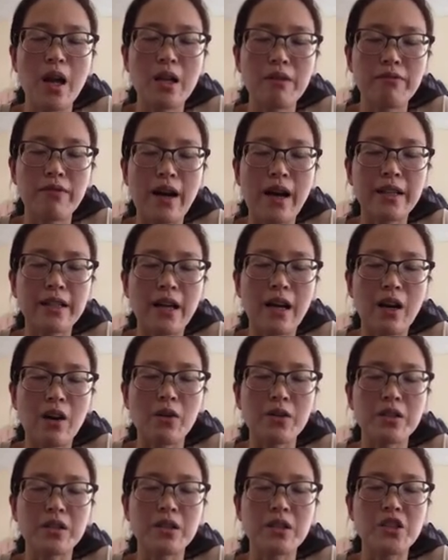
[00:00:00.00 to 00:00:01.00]
find
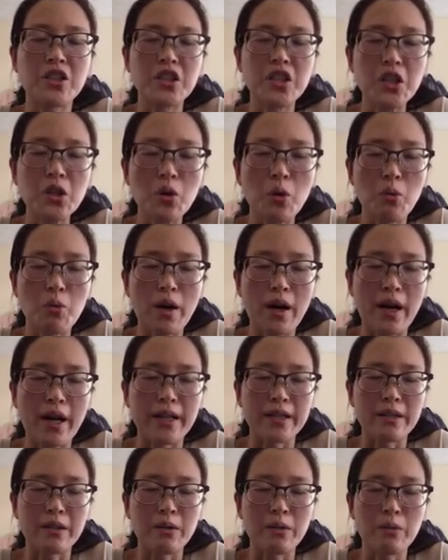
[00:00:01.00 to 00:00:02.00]
out
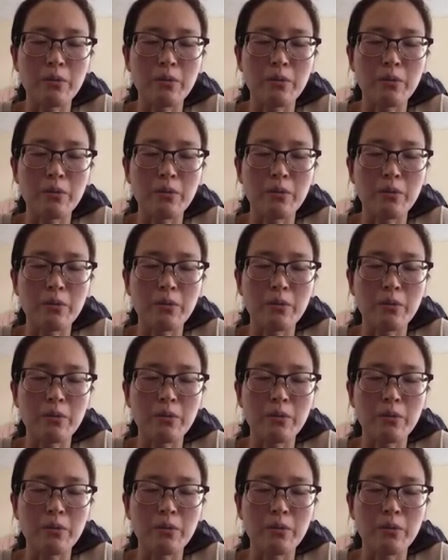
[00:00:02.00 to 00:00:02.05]
genome-wide